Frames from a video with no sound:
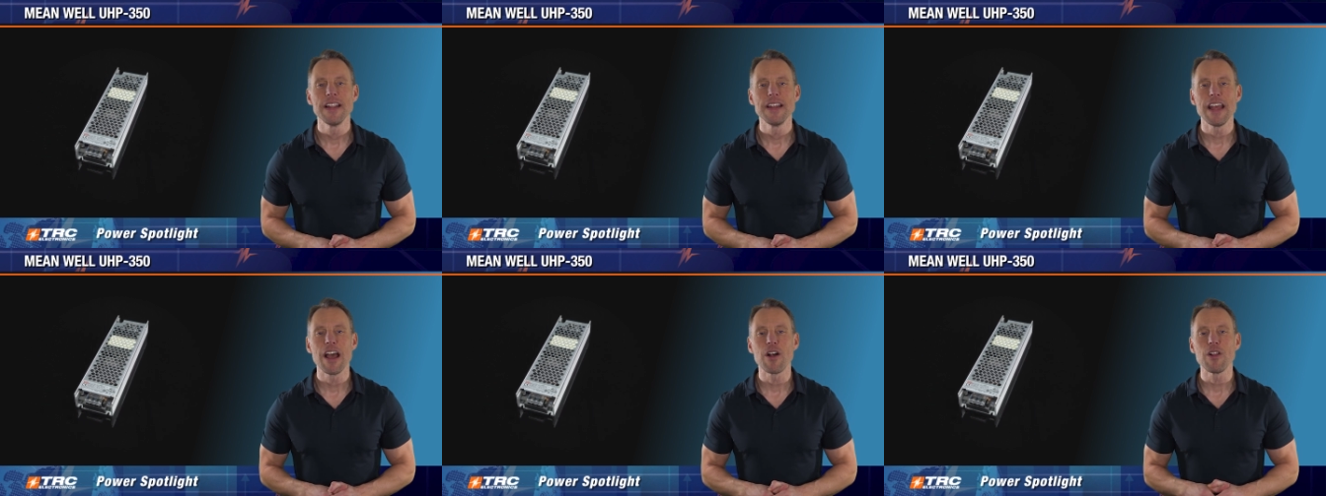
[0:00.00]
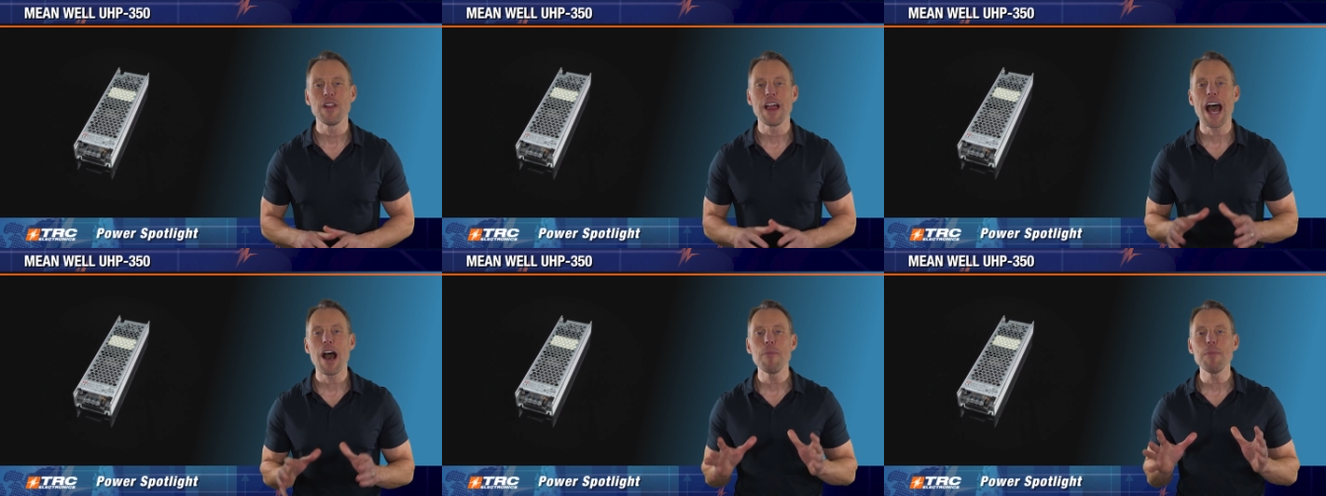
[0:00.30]
Now
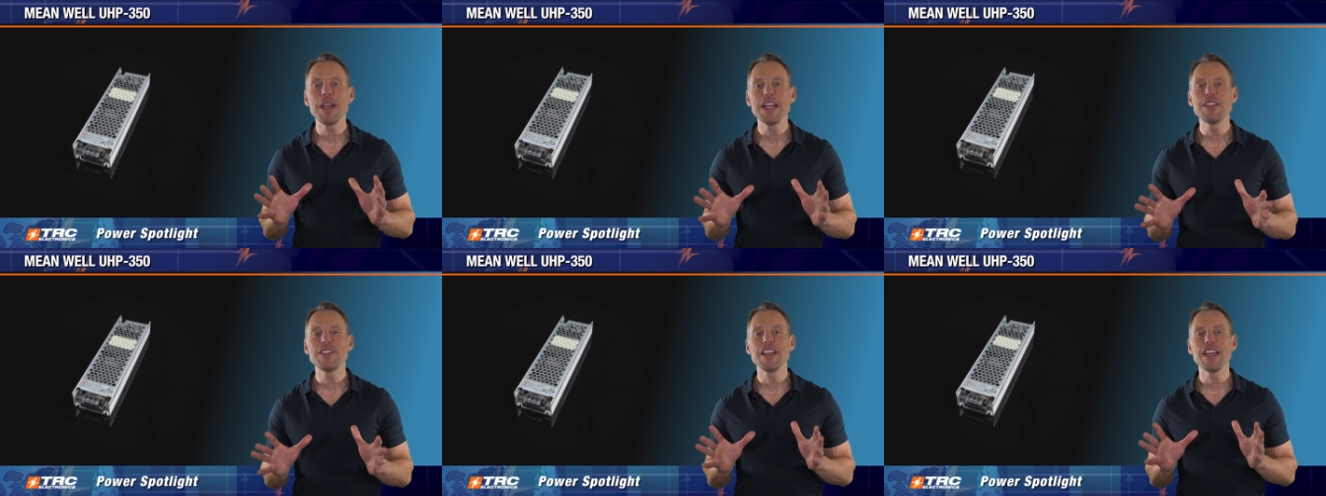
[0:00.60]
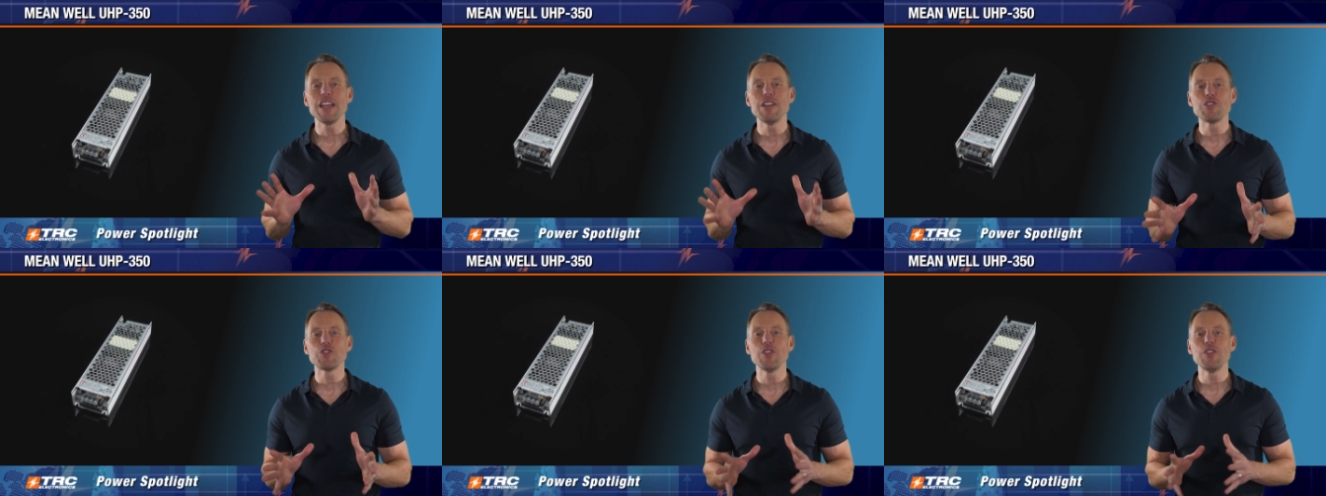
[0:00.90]
allow me to
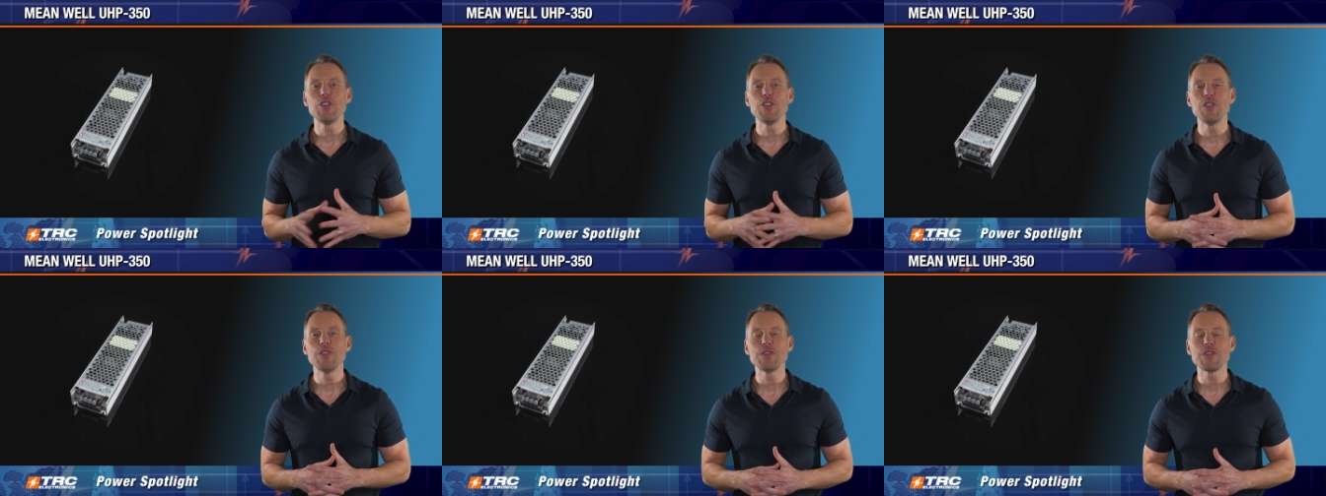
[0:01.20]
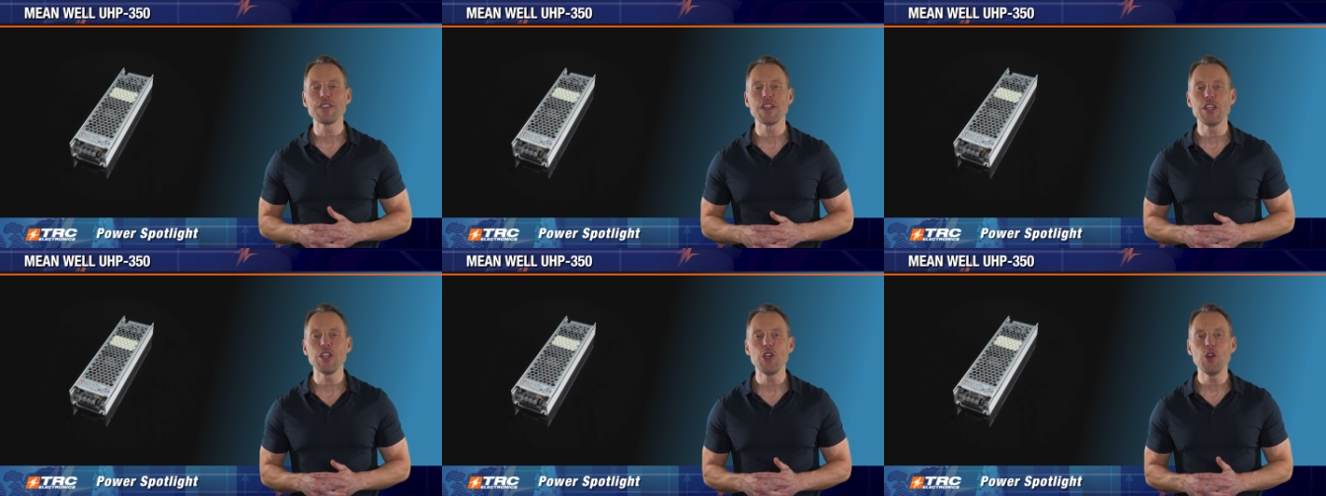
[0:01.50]

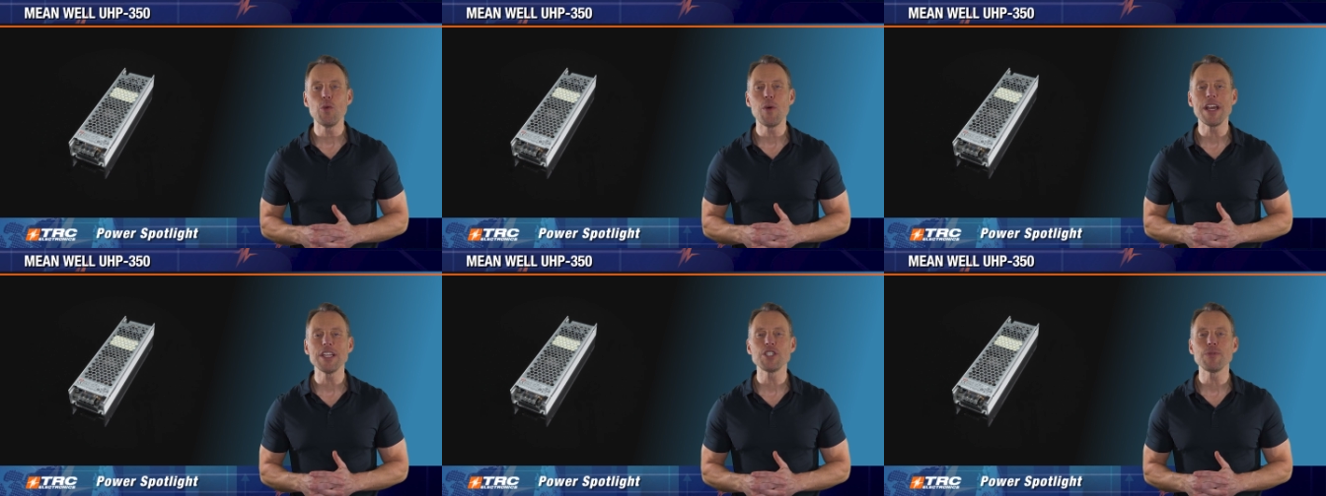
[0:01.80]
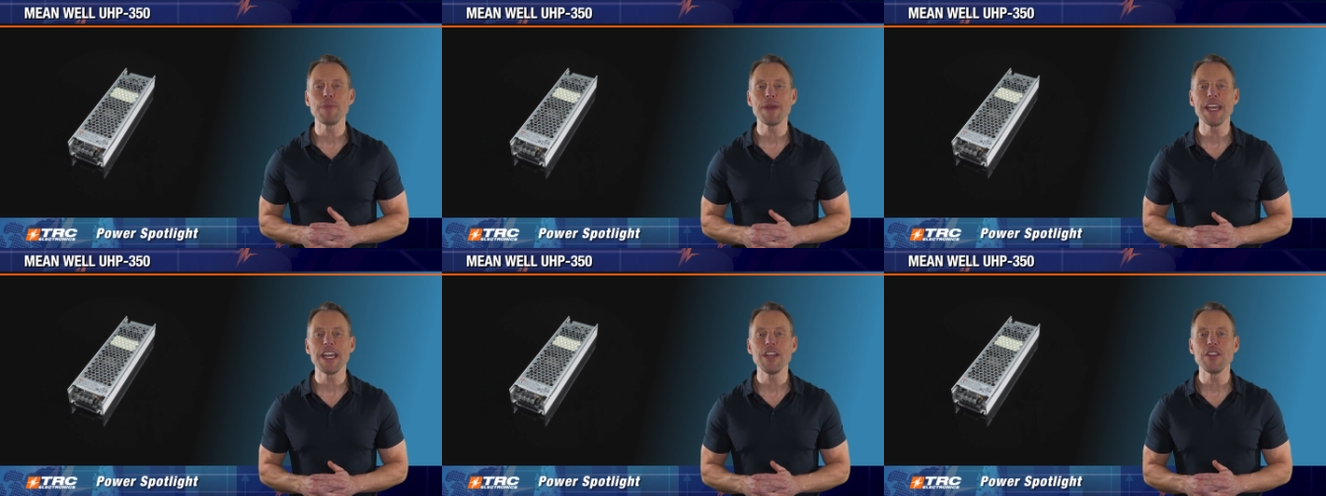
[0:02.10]
introduce the
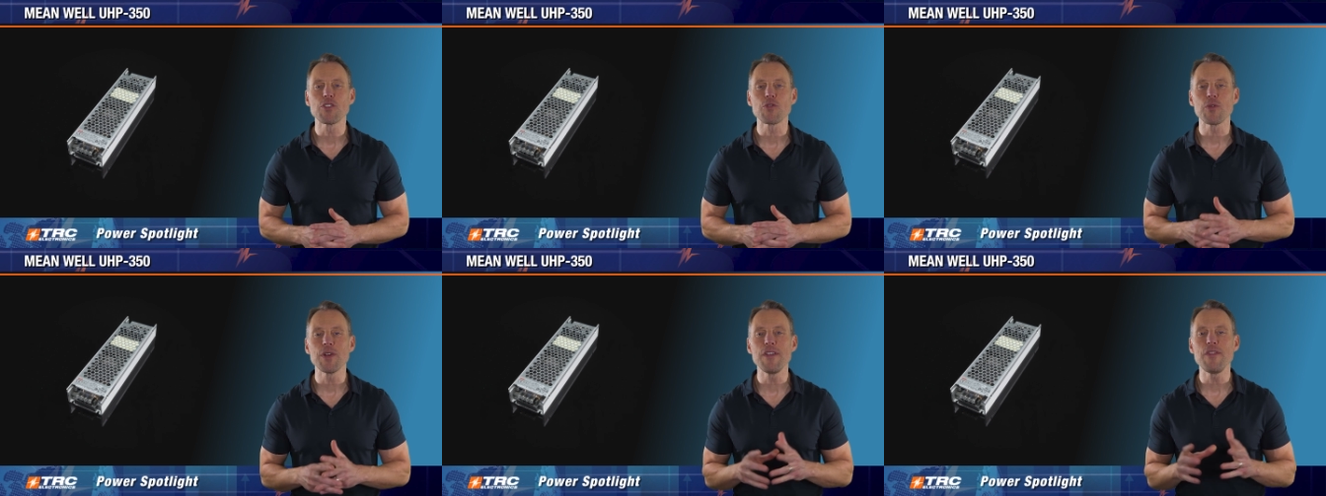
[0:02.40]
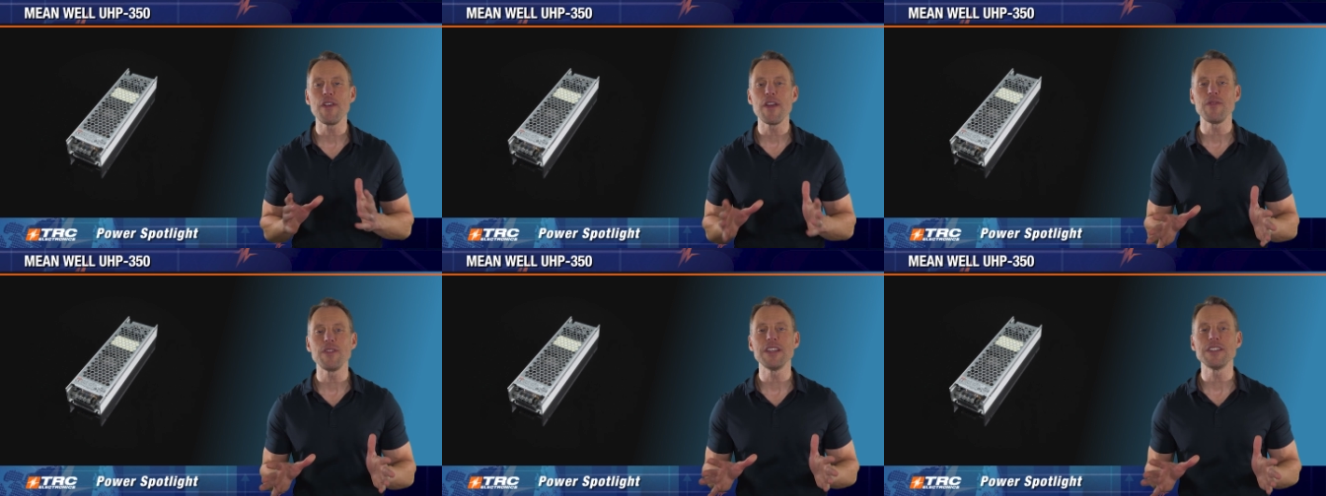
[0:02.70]
UHP
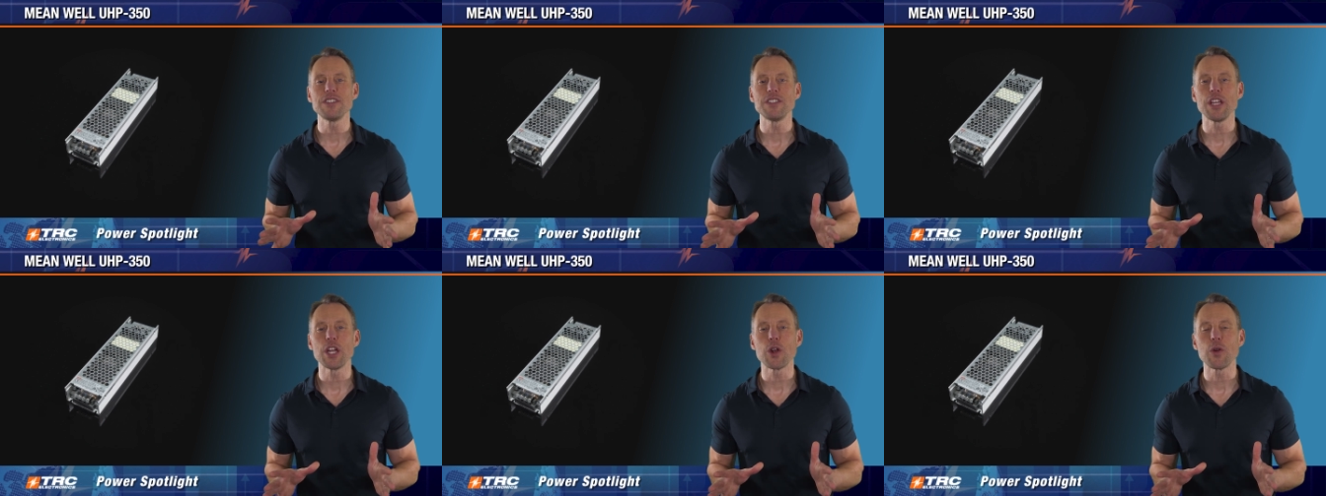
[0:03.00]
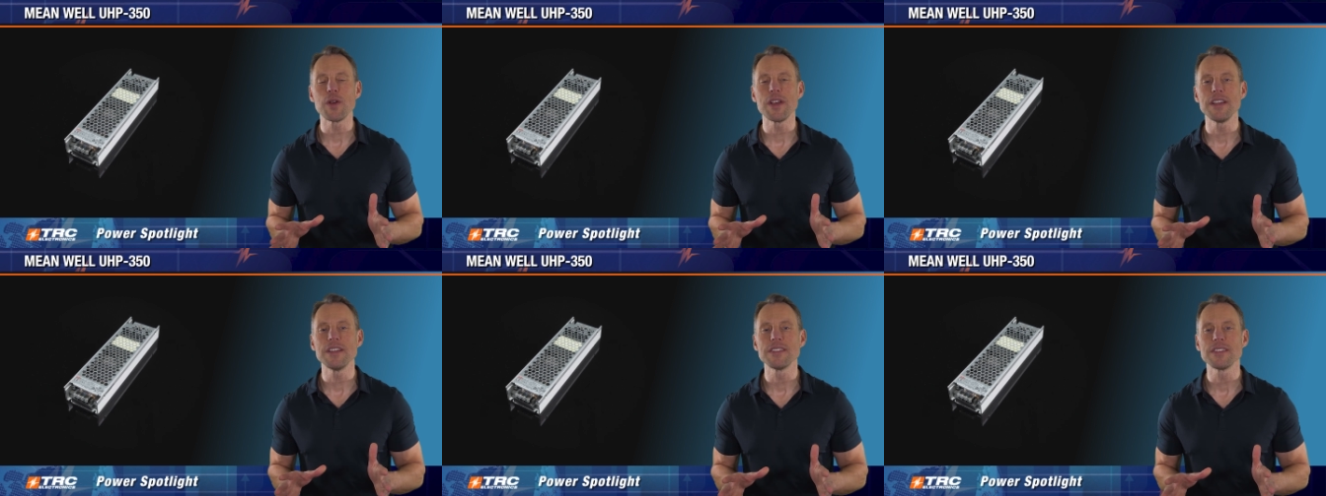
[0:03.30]
350
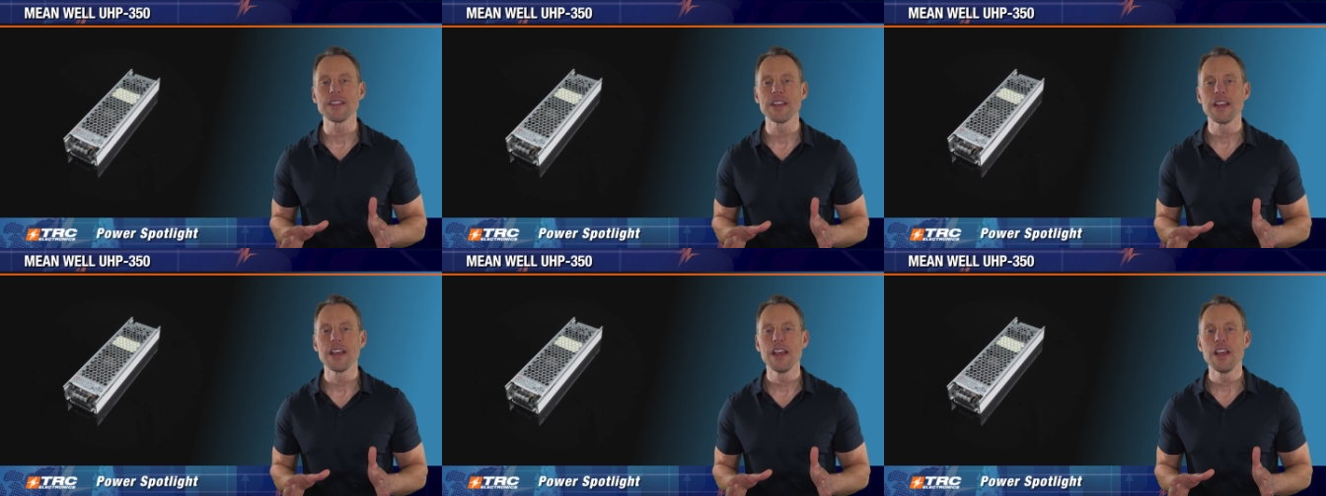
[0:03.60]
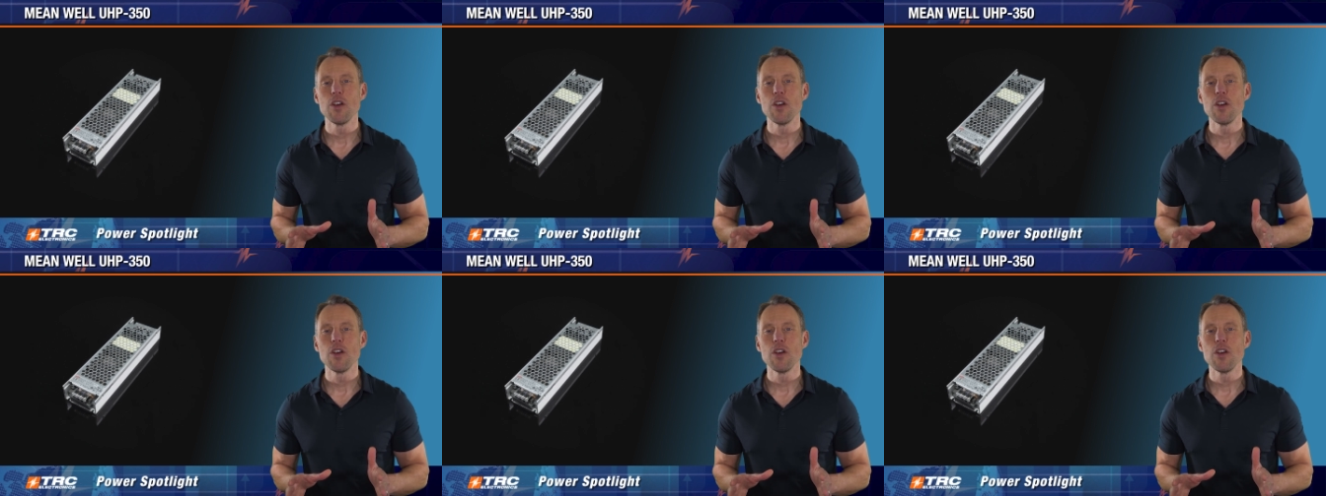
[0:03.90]
series,